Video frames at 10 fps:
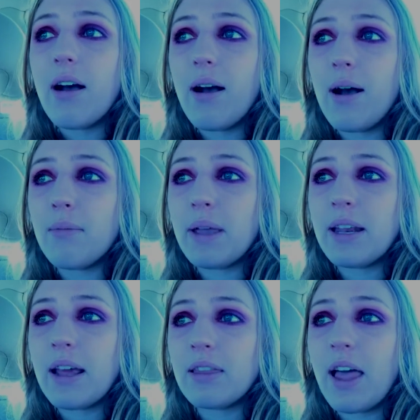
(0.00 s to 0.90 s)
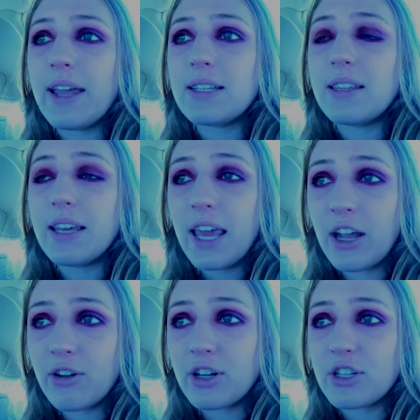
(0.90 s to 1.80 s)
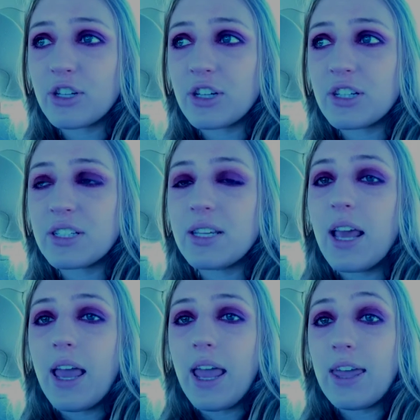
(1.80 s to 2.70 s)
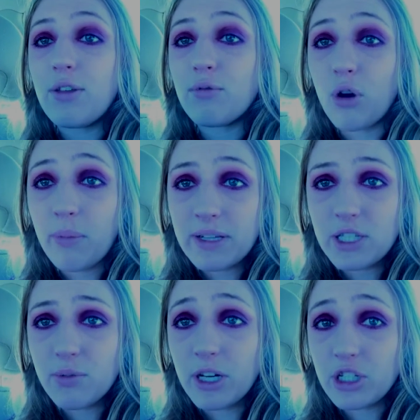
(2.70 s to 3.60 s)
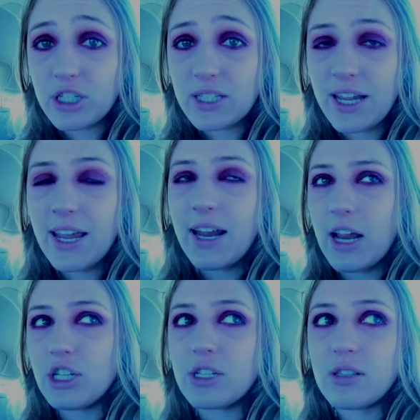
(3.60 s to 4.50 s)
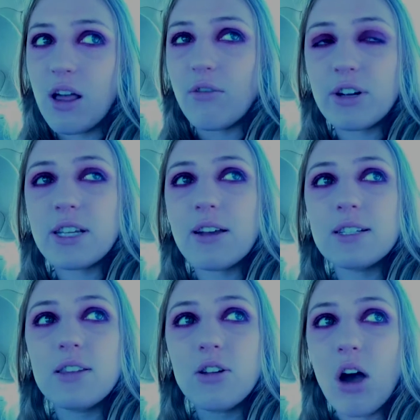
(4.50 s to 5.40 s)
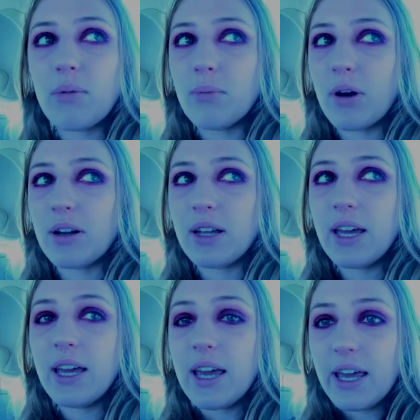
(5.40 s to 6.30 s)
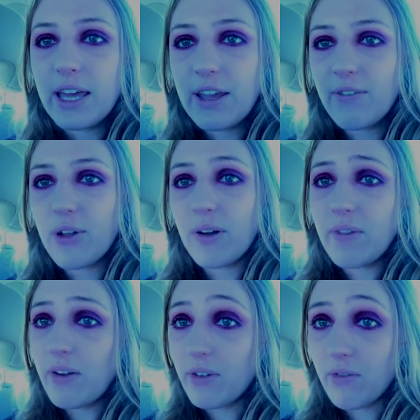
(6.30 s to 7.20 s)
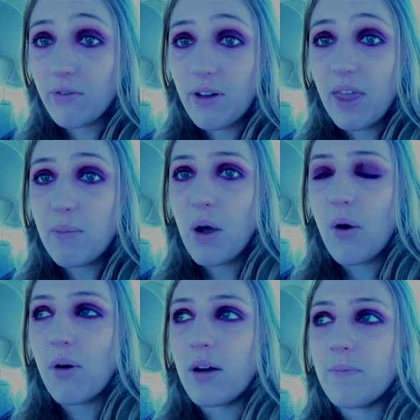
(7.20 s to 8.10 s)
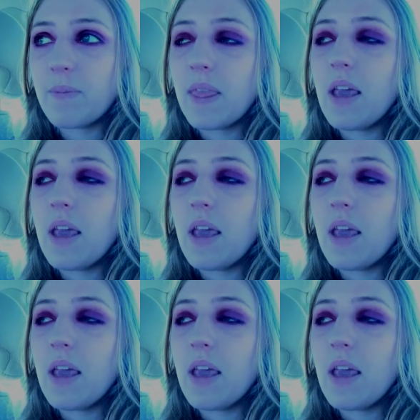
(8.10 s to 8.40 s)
and I liked the characters, and the romances were interesting, and I just love retellings of the Goblin Market, even though I've never even read that poem.